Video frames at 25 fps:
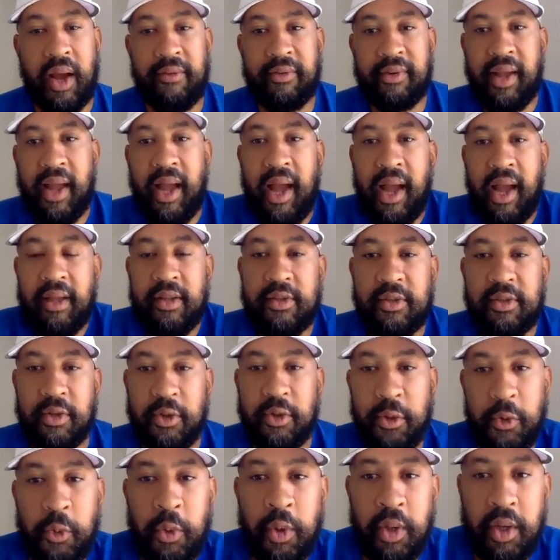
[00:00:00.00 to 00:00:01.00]
I've got
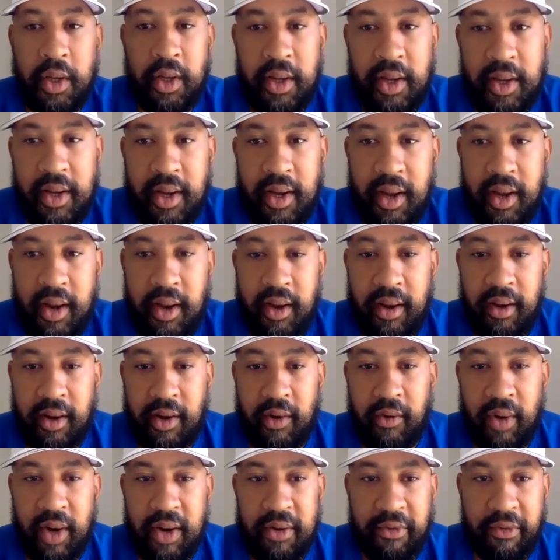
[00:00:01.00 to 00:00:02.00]
two
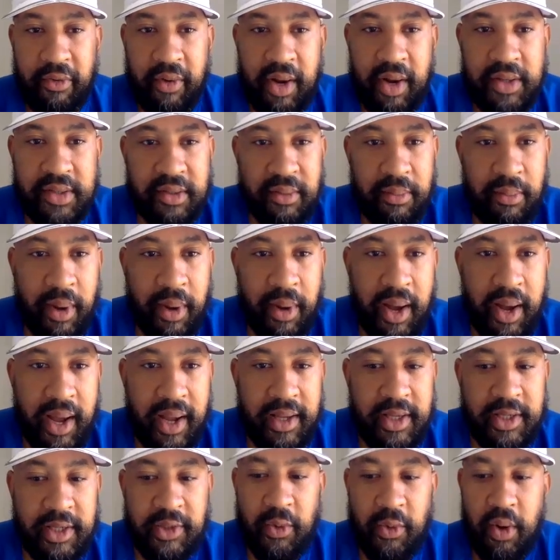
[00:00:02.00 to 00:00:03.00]
great friends of
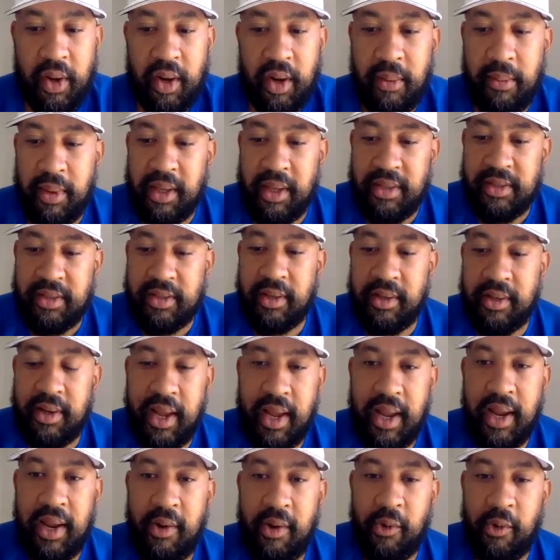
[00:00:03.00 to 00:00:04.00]
mine joining me
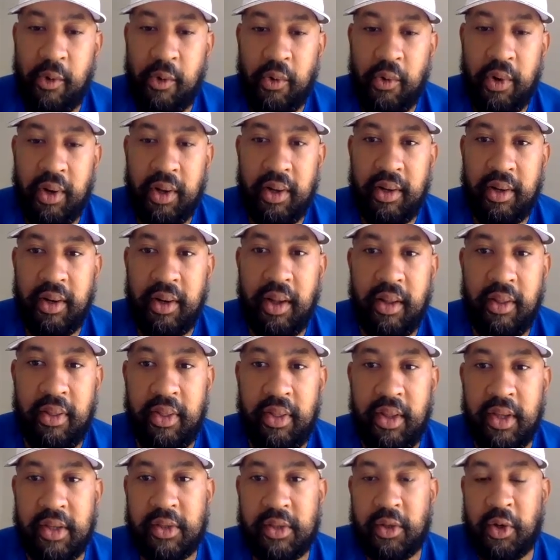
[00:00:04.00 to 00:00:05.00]
today on
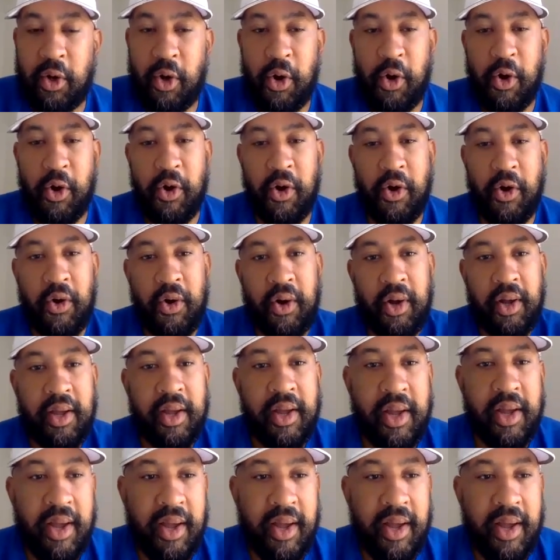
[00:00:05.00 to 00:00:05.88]
this call,